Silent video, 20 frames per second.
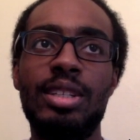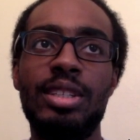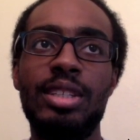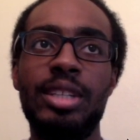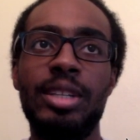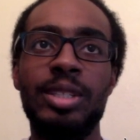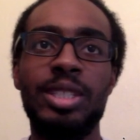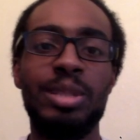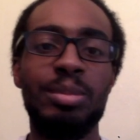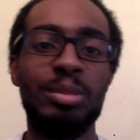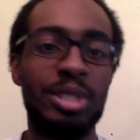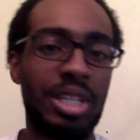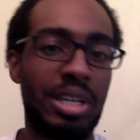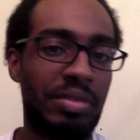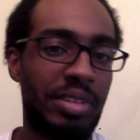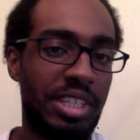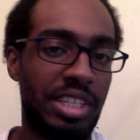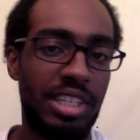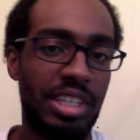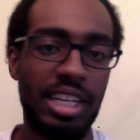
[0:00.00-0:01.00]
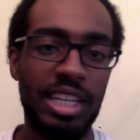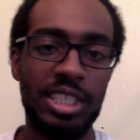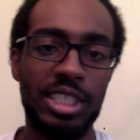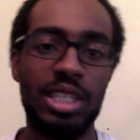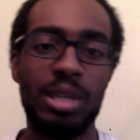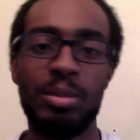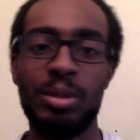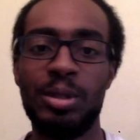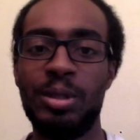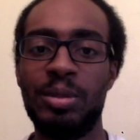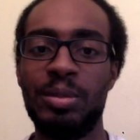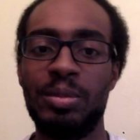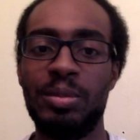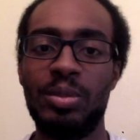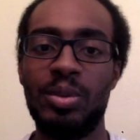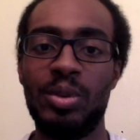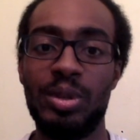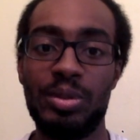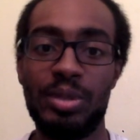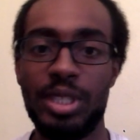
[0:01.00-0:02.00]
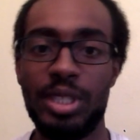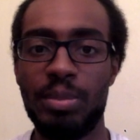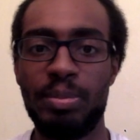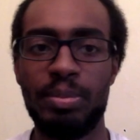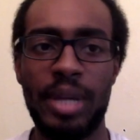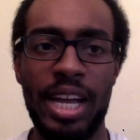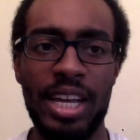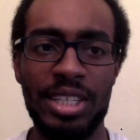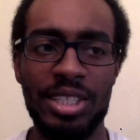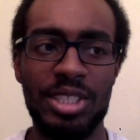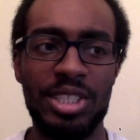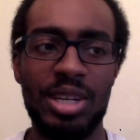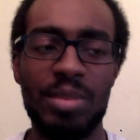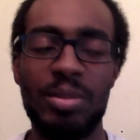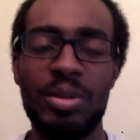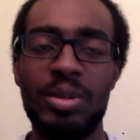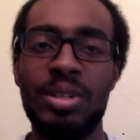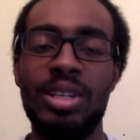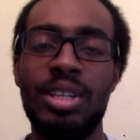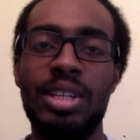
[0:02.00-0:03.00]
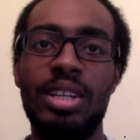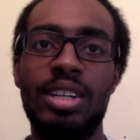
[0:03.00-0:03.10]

there's some stuff I did last summer, or this past summer,